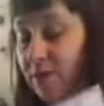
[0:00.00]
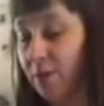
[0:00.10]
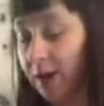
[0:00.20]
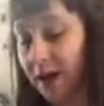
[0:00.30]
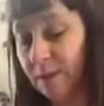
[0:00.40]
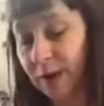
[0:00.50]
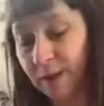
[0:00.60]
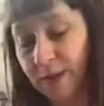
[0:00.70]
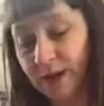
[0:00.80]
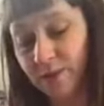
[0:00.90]
some lined
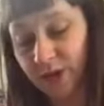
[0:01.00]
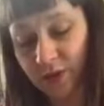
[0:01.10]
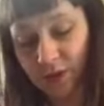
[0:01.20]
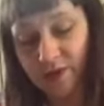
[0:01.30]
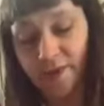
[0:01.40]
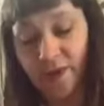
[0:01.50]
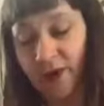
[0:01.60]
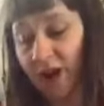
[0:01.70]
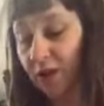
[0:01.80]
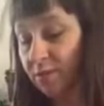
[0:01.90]
paper. It was used for
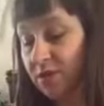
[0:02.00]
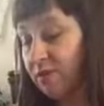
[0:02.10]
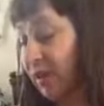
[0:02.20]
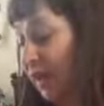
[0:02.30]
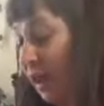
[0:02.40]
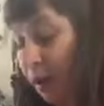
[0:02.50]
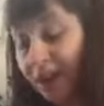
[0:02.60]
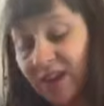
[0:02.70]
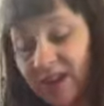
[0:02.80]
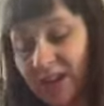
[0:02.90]
our homeschooling.
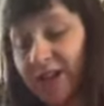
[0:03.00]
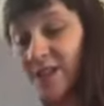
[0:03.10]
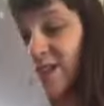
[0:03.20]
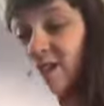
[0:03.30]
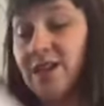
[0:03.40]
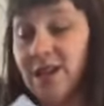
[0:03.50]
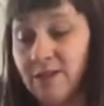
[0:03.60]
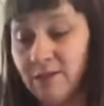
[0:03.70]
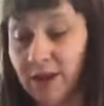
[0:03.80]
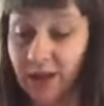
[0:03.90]
And,
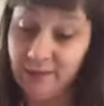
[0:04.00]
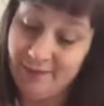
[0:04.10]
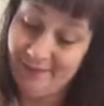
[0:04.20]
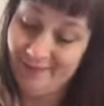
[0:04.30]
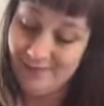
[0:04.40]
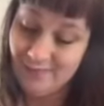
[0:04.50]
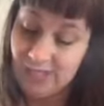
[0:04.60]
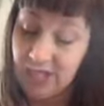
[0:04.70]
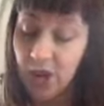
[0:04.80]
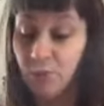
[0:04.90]
well, I
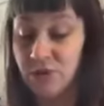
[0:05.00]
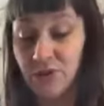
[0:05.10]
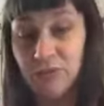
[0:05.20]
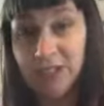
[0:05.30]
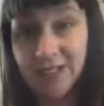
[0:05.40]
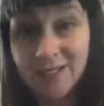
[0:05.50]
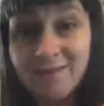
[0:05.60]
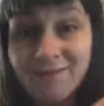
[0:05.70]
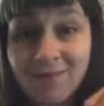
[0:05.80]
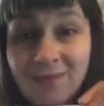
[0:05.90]
say homeschooling.
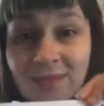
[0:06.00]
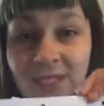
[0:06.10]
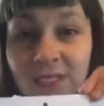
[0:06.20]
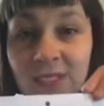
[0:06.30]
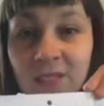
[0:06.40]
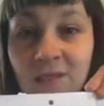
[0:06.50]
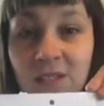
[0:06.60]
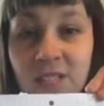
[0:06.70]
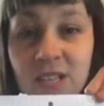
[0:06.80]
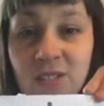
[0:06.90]

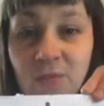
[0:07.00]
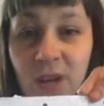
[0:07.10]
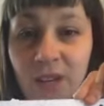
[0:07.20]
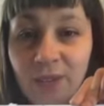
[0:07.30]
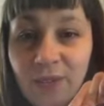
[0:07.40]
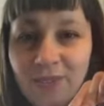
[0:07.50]
What's that? Some kind of